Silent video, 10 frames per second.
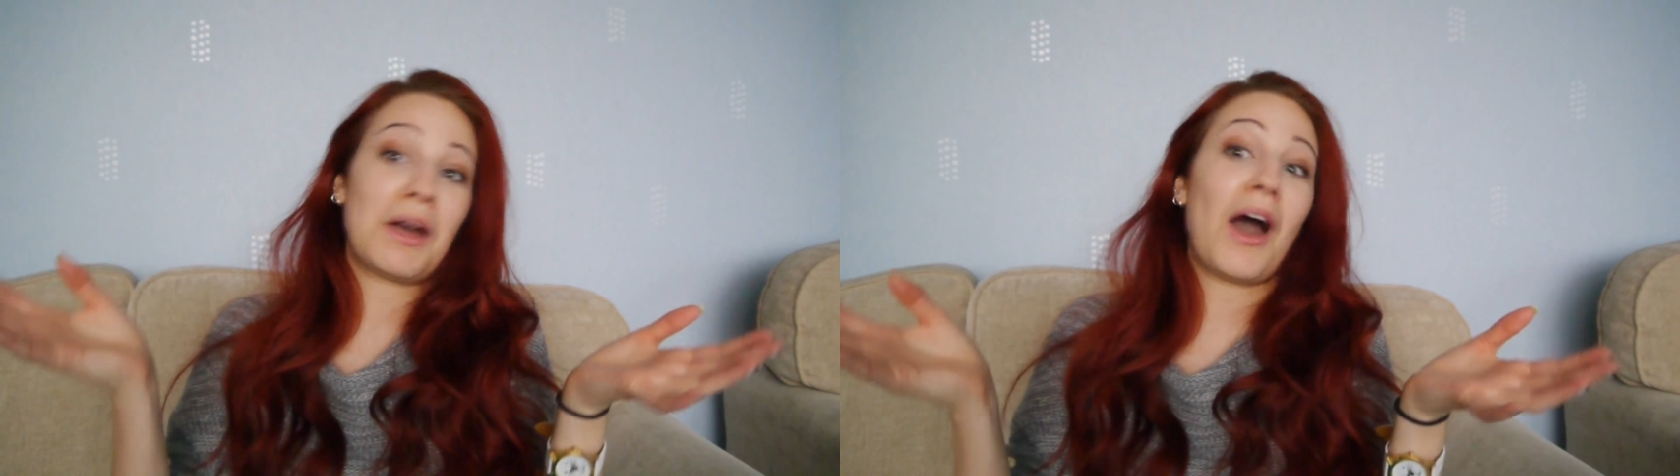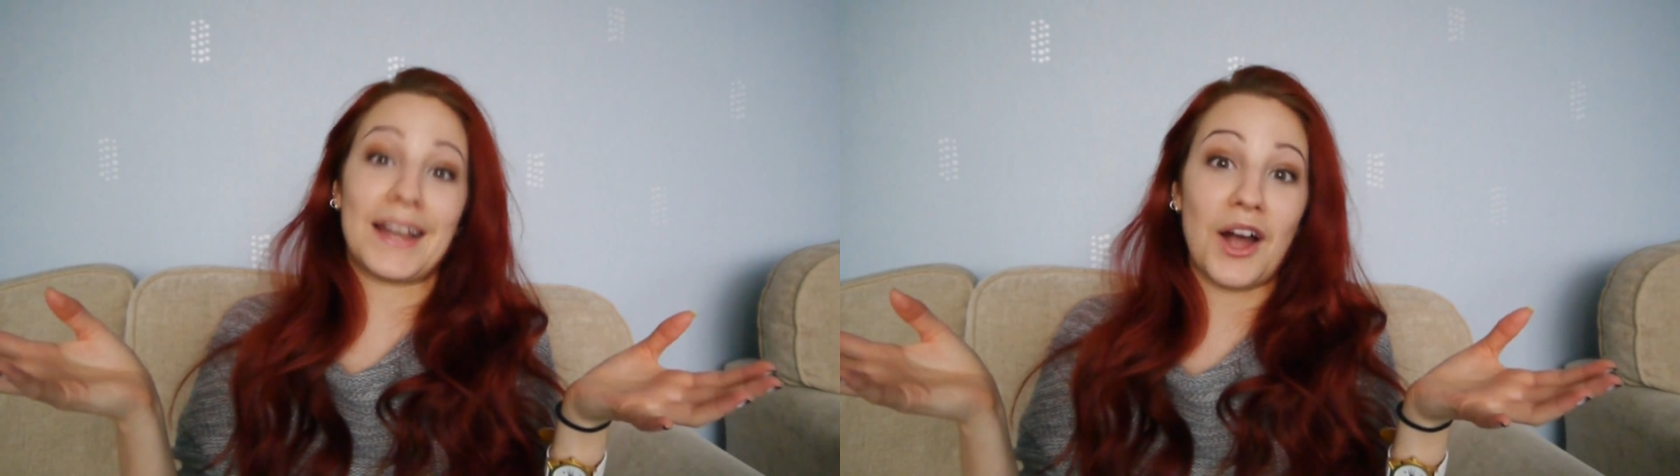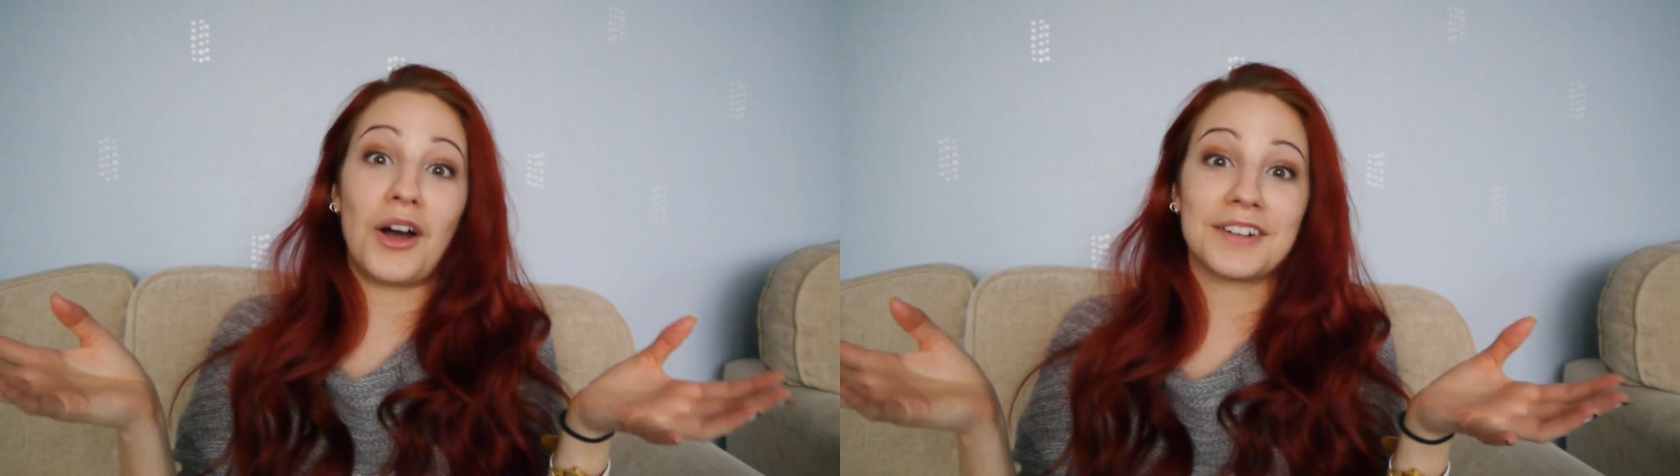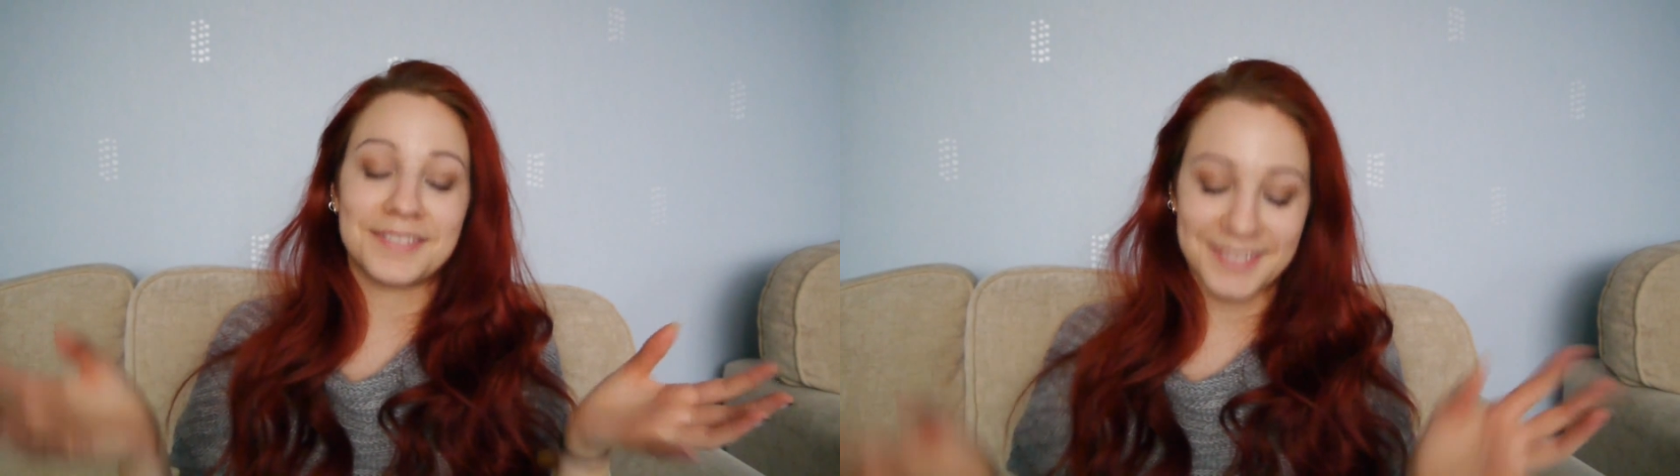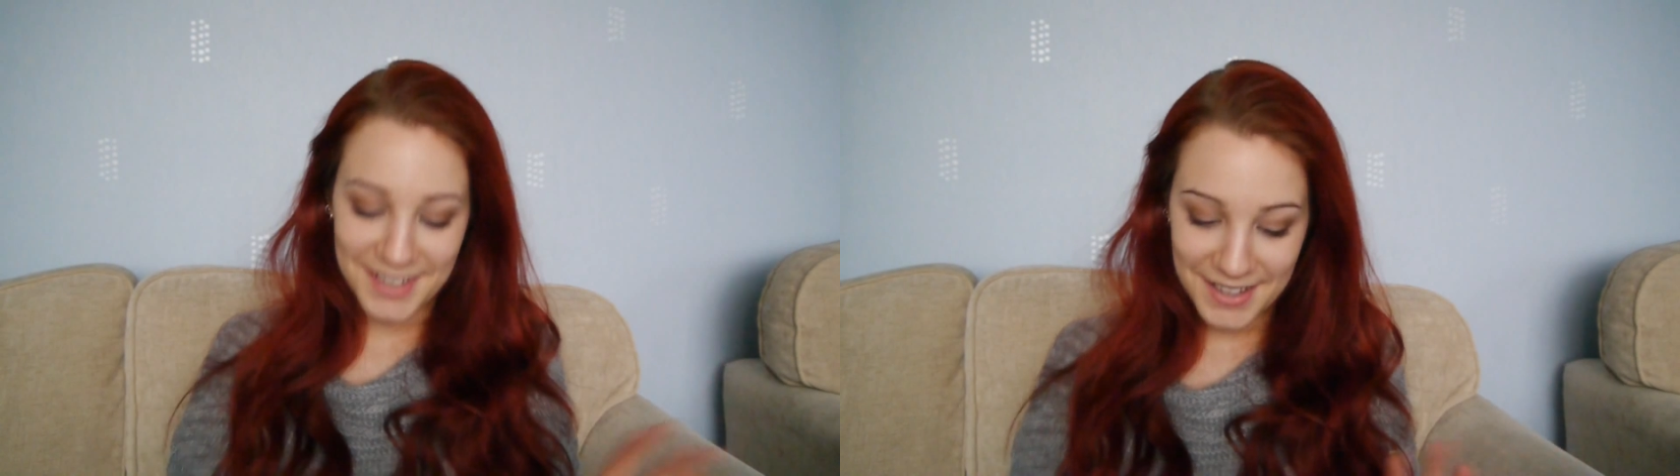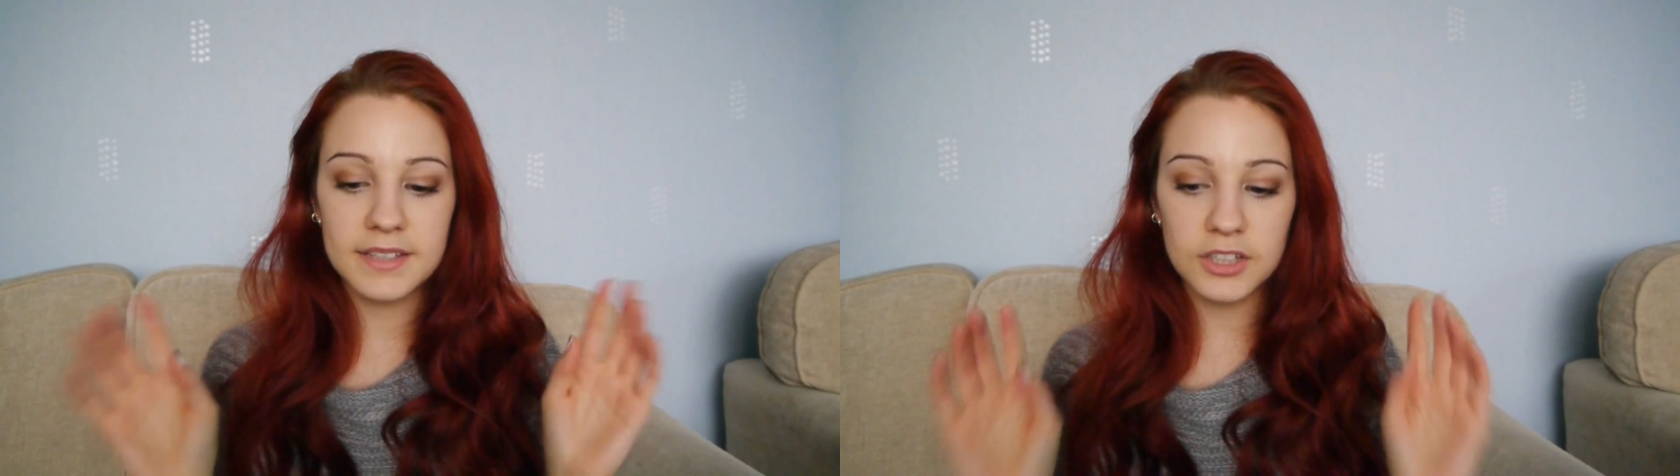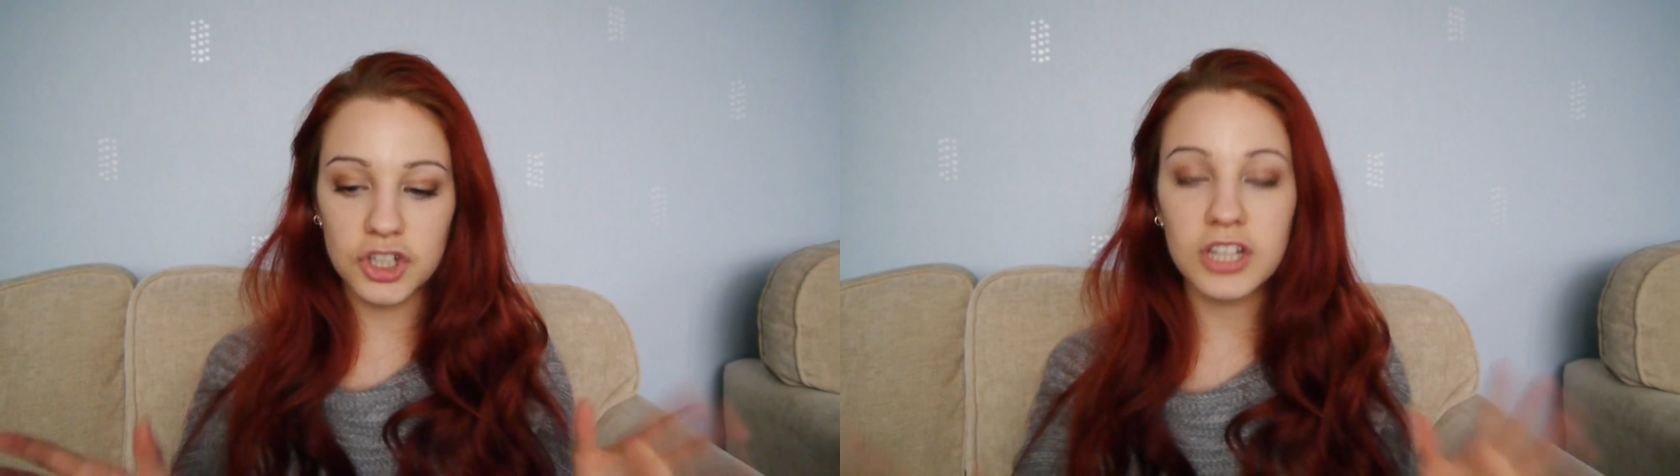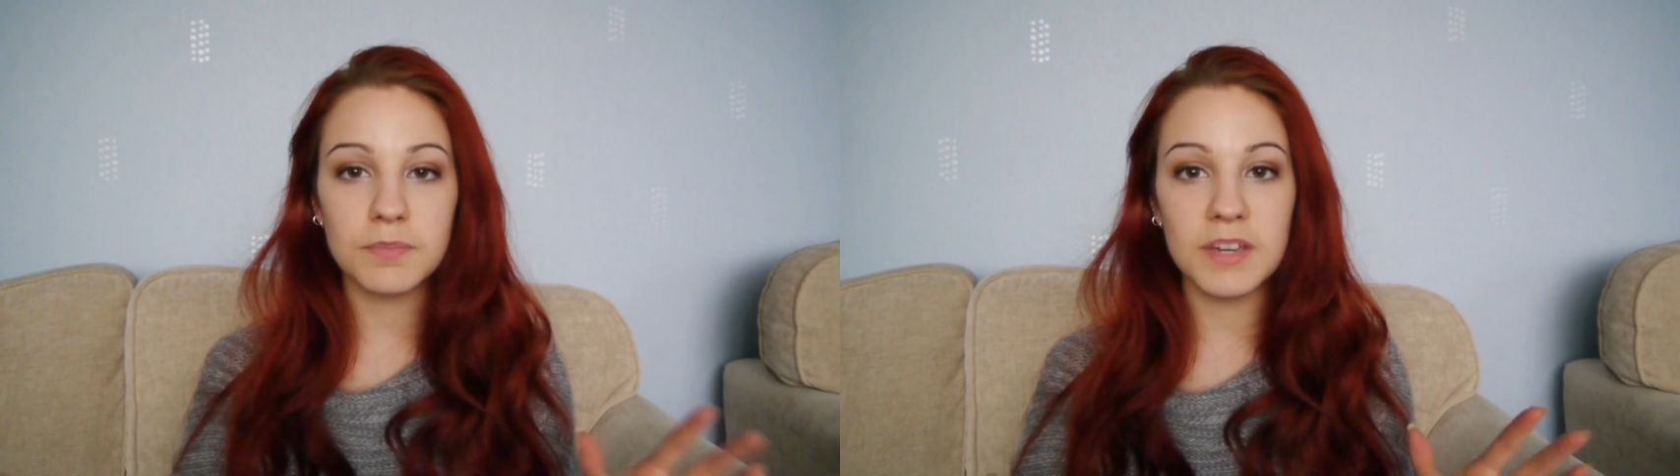I can't. Is it just